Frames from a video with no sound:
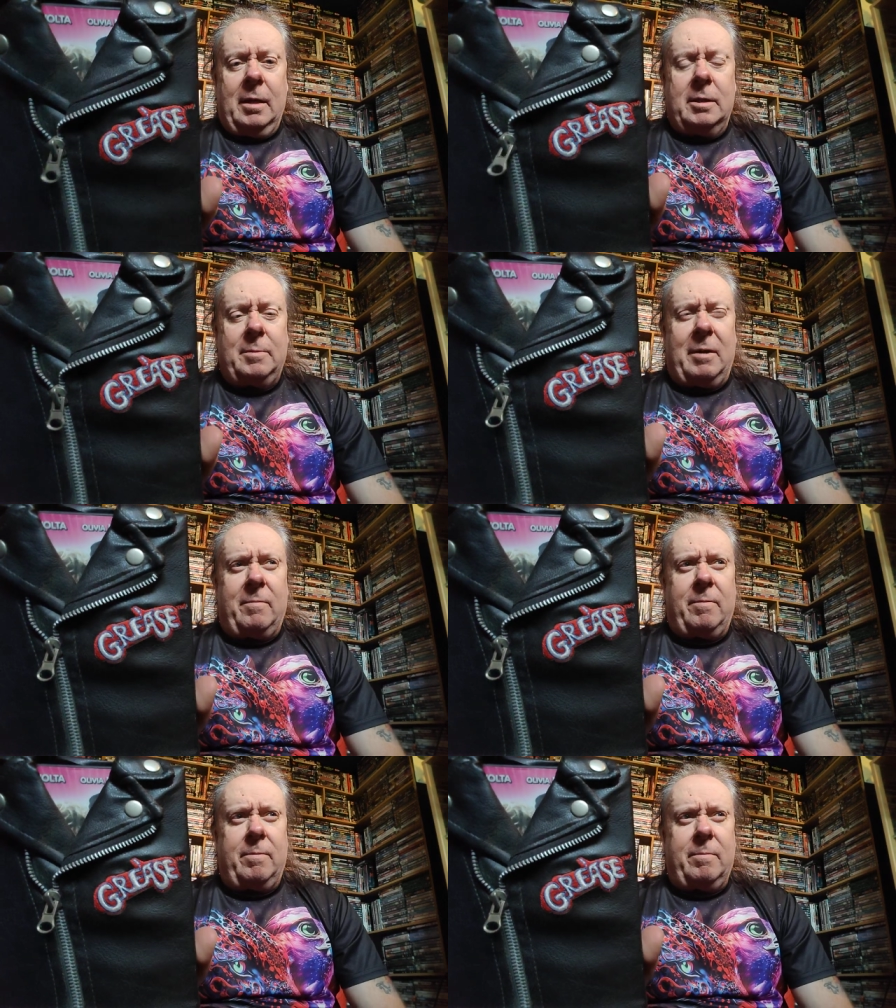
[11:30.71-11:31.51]
There's about
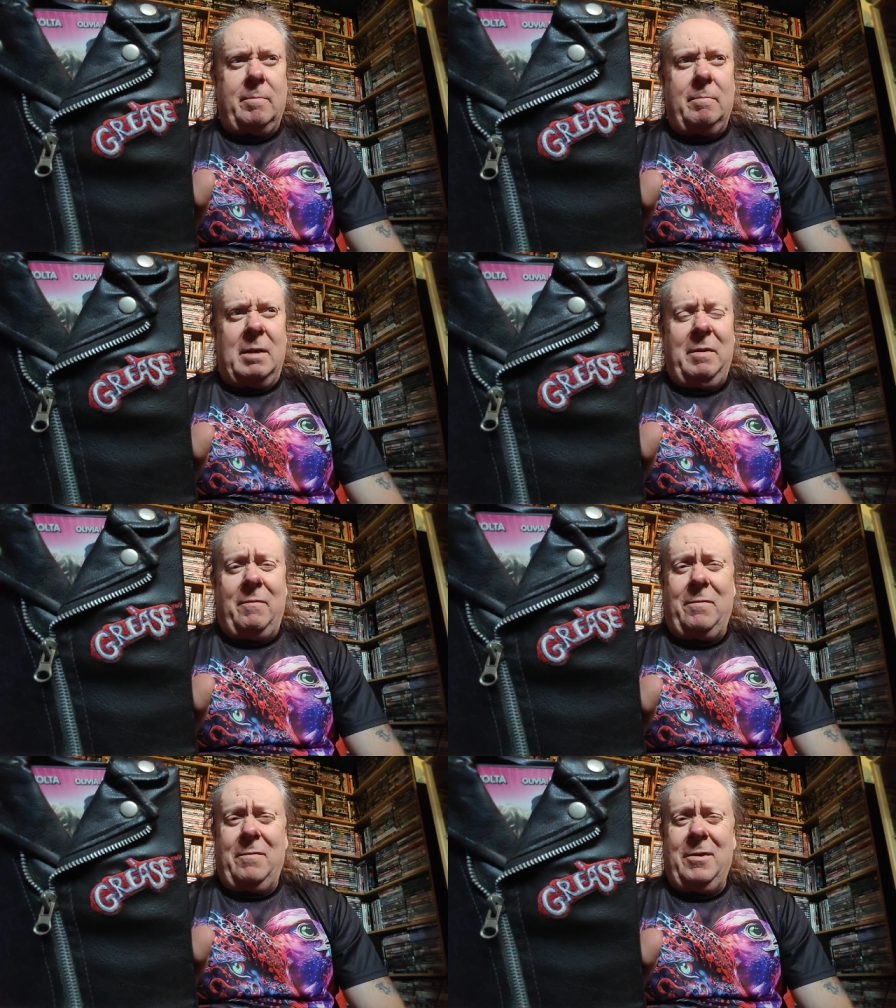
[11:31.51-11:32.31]
maybe
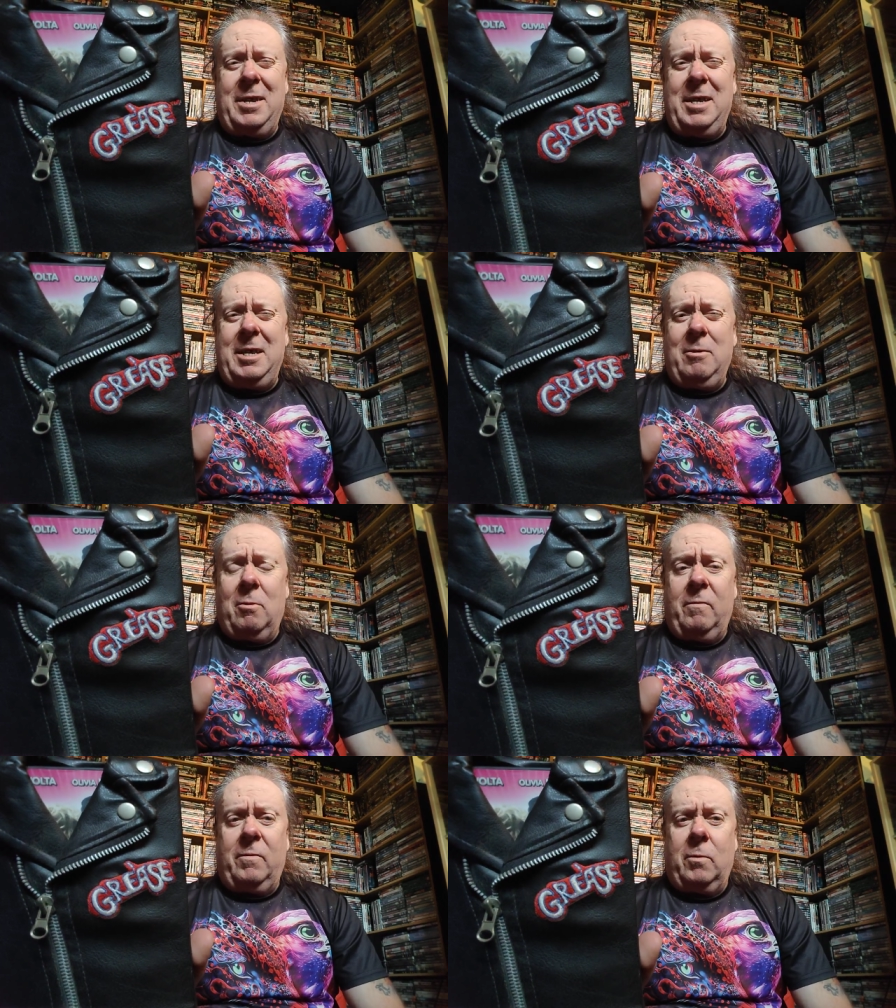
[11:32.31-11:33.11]
3
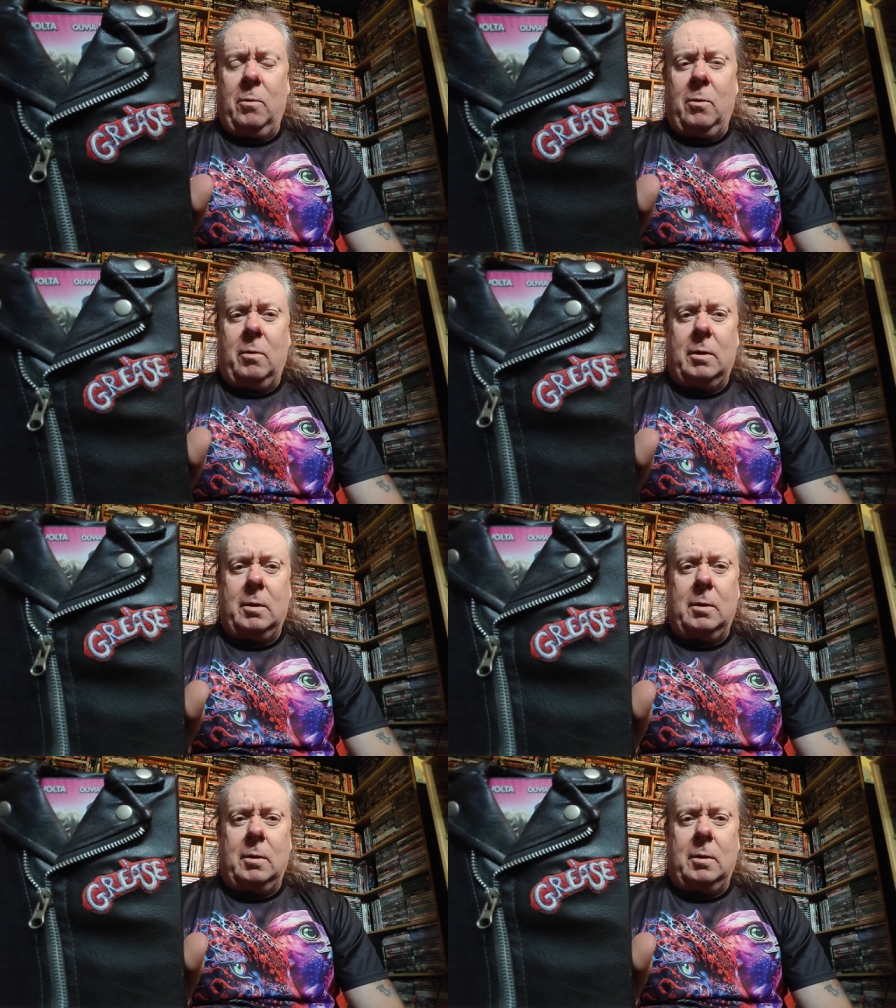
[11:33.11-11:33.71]
or 4